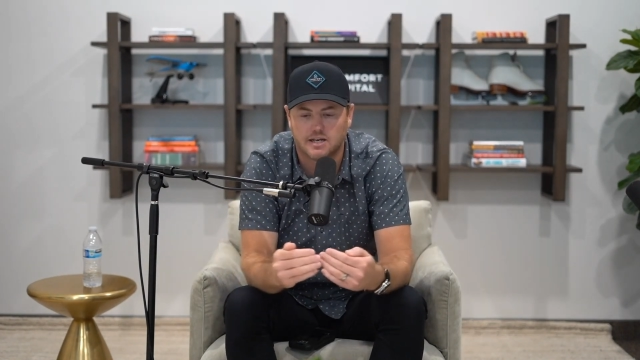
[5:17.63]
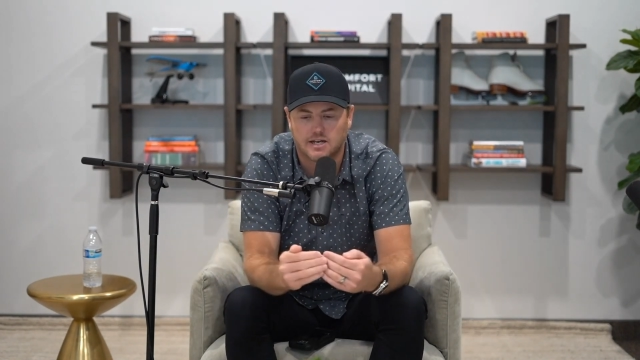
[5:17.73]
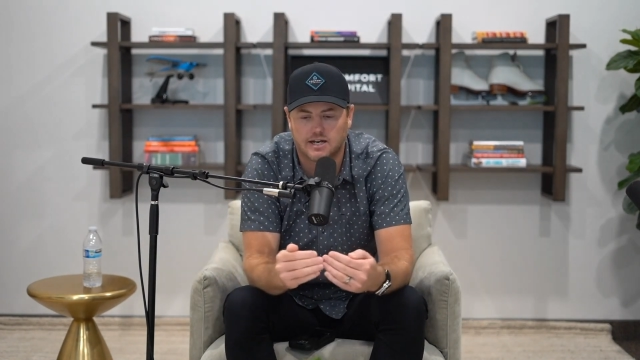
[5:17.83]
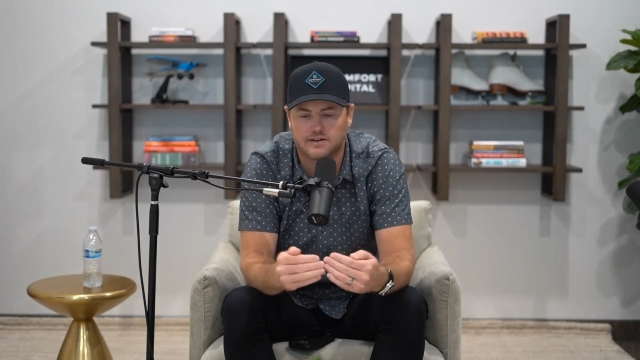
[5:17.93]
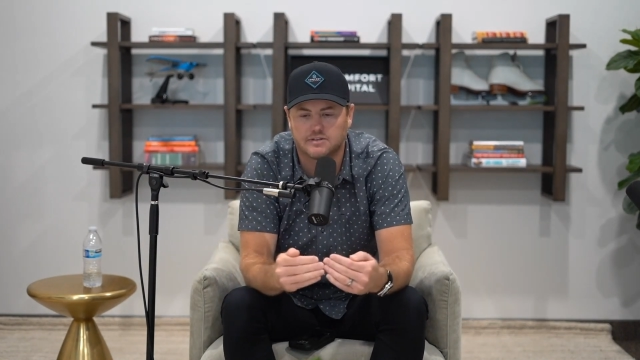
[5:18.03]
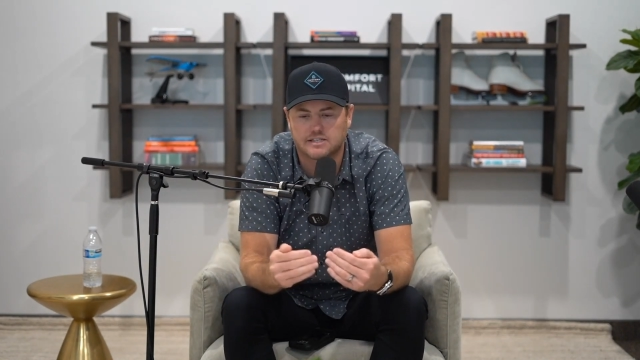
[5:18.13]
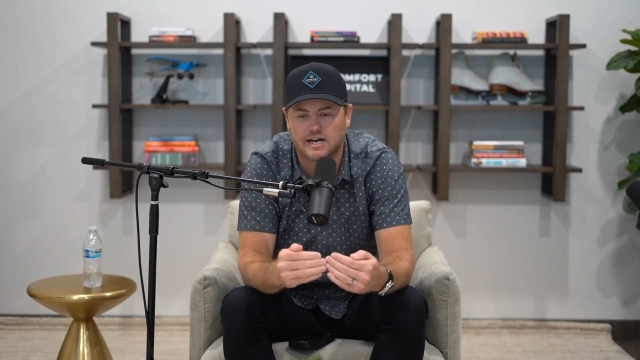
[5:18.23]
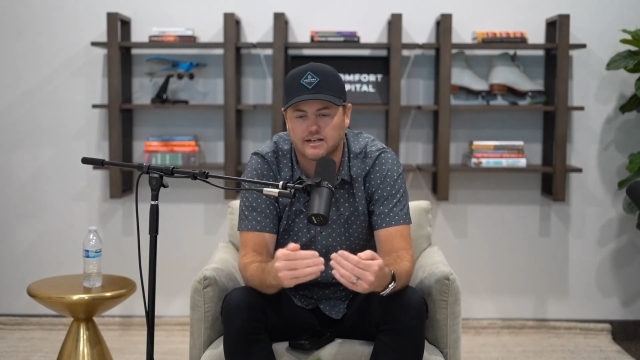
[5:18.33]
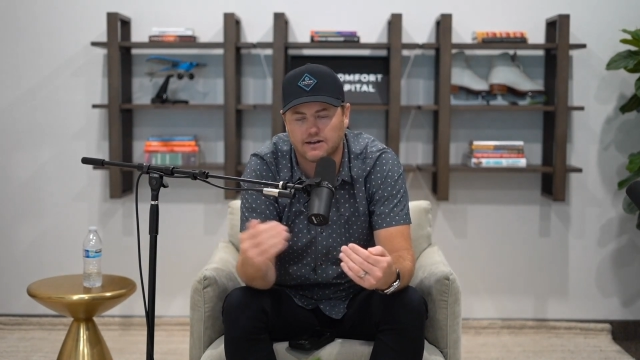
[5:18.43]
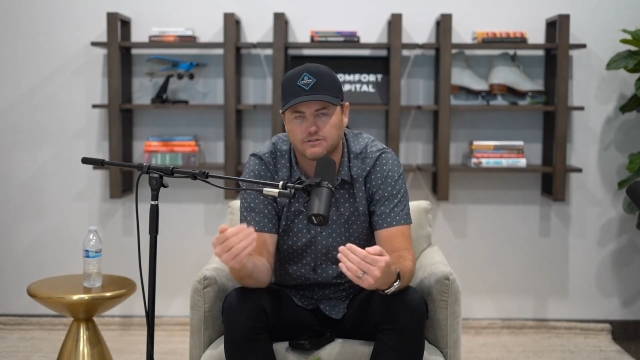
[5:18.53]
And I
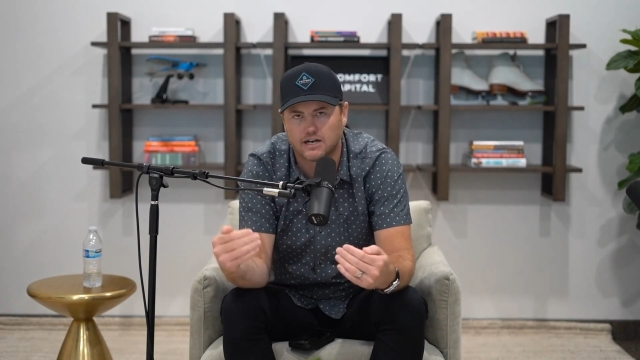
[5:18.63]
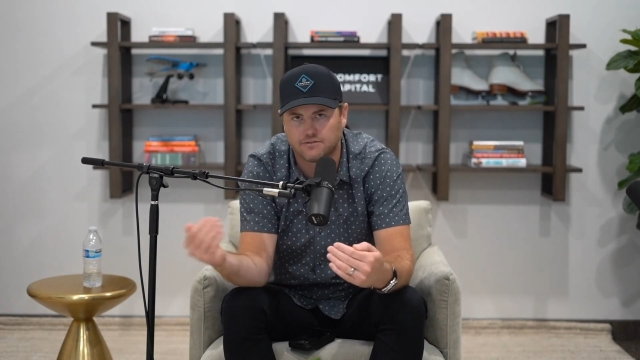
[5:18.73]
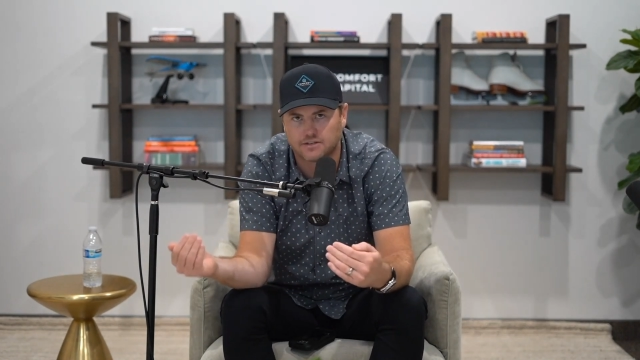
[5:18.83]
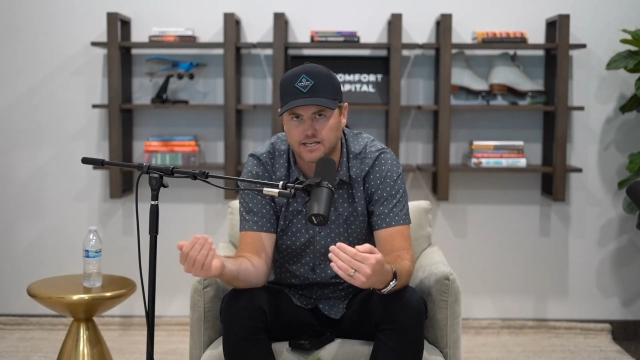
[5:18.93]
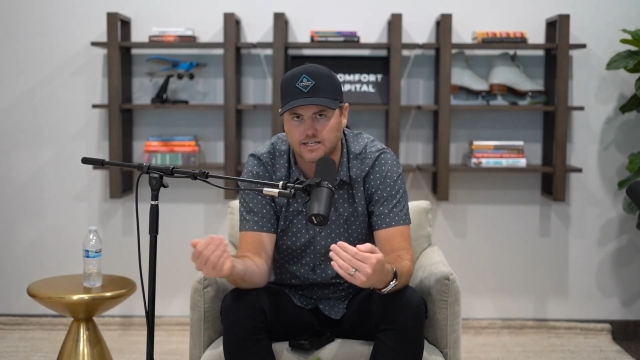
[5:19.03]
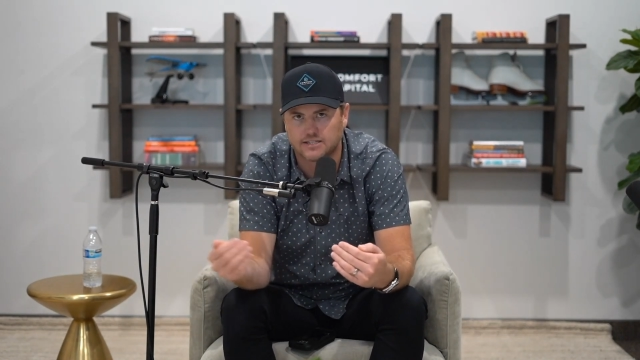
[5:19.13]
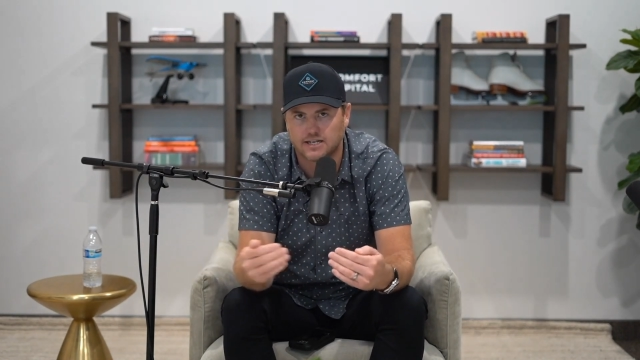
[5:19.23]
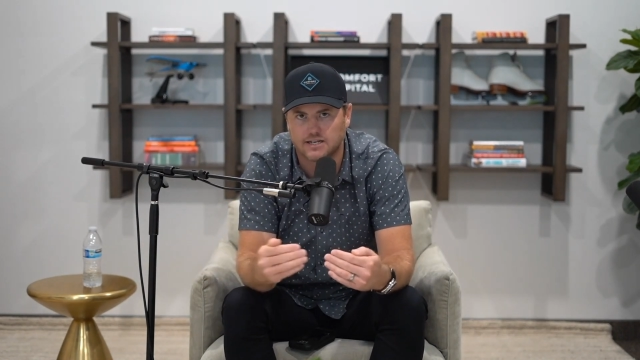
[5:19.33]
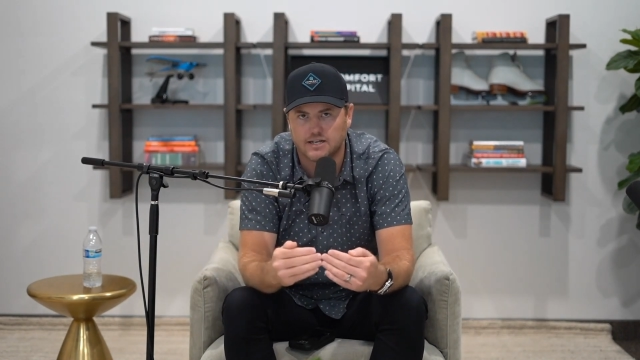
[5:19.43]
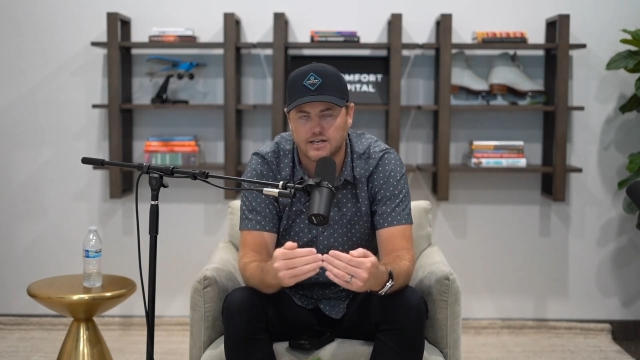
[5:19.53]
decided after having kids
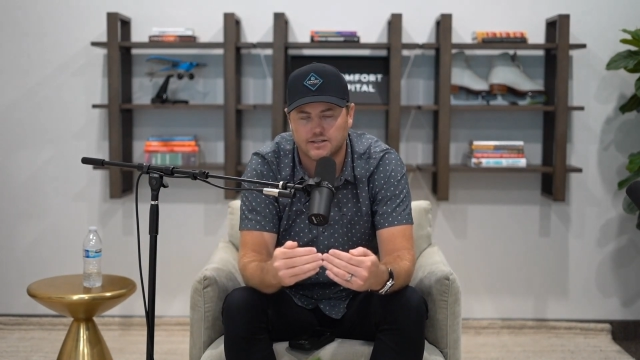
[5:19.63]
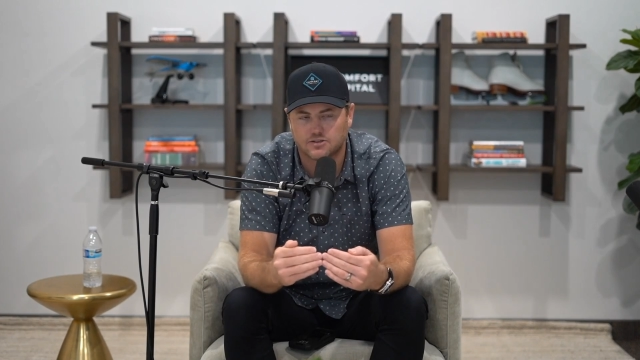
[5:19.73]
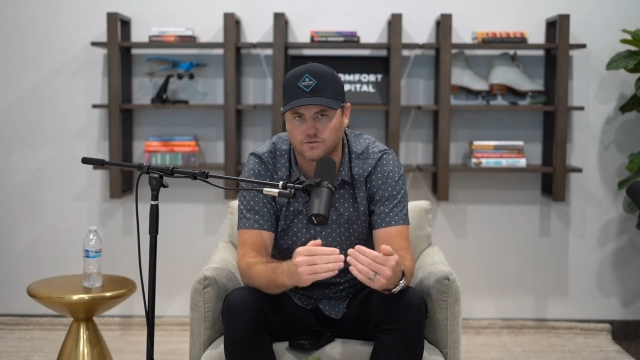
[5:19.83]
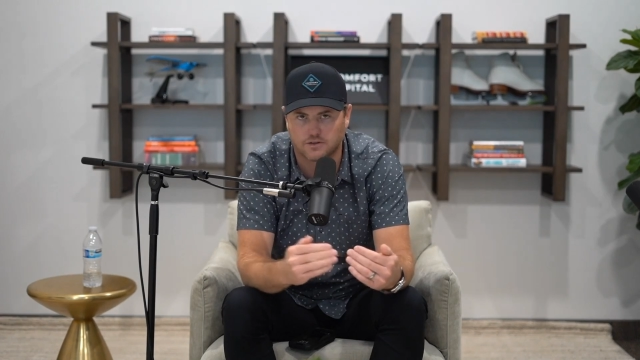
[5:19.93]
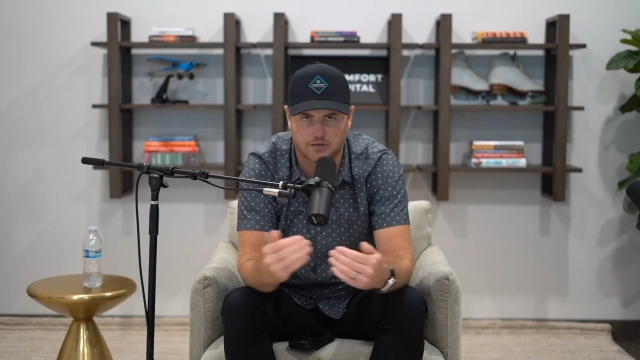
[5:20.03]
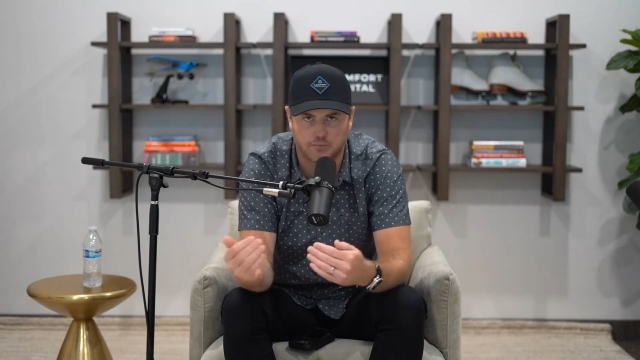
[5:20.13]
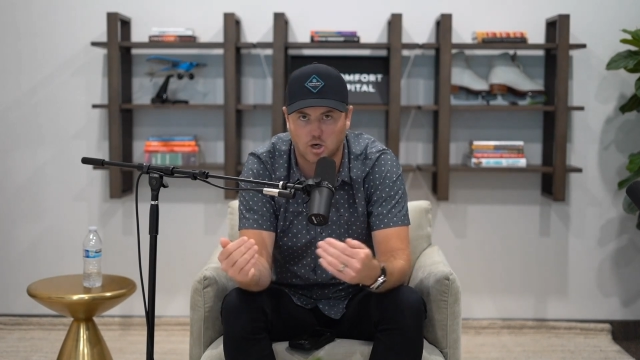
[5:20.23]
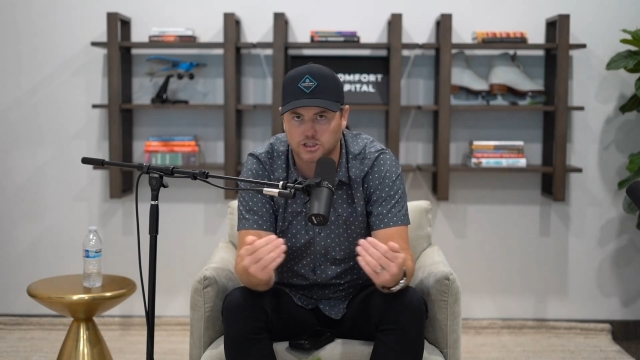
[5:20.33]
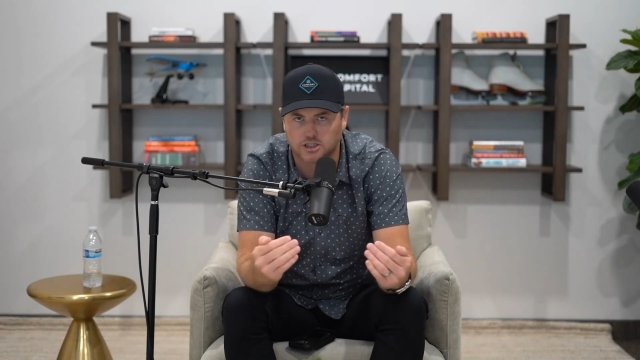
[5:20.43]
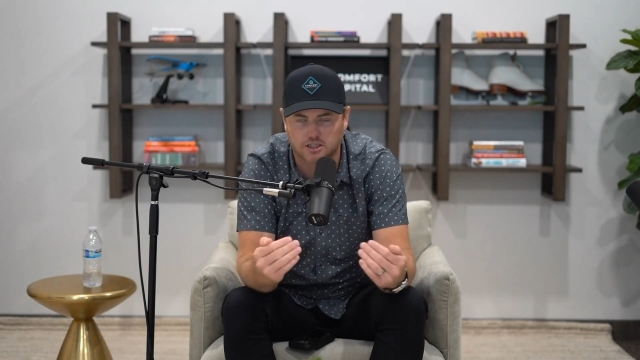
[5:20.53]
that this was the
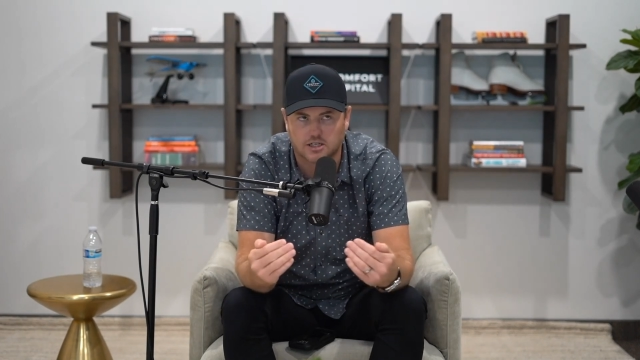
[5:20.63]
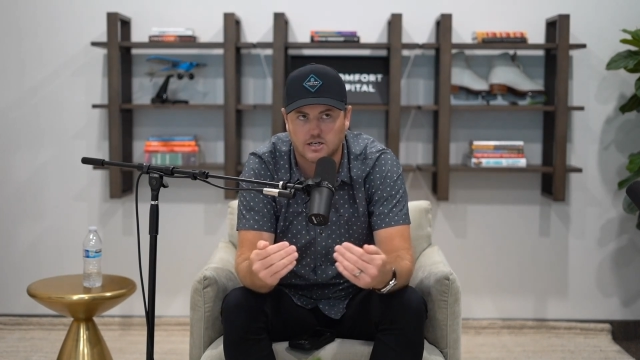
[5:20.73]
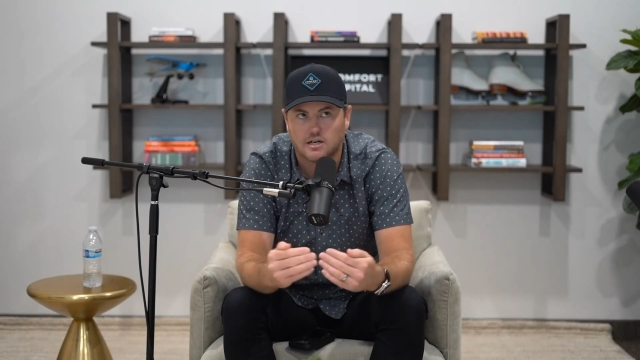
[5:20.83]
departure.